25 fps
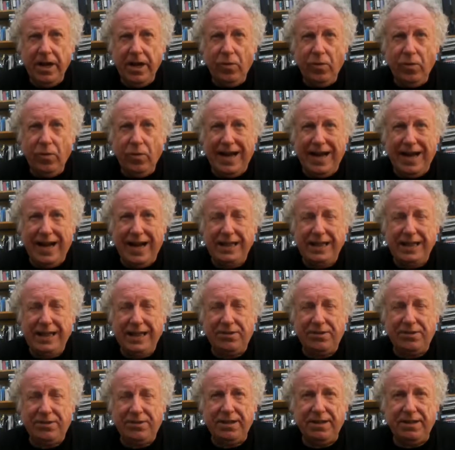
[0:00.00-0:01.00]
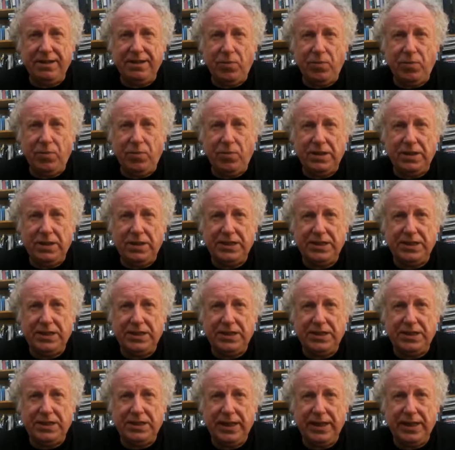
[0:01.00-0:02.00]
Well, I did try to report this
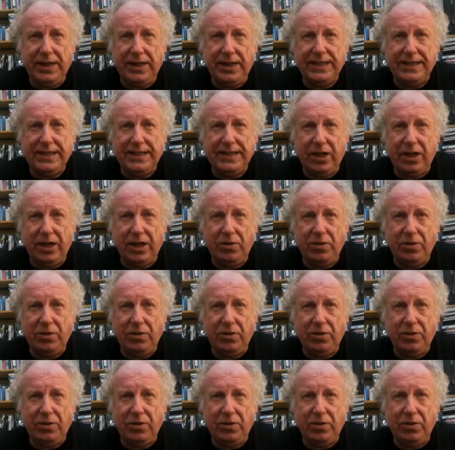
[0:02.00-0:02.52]
to the police,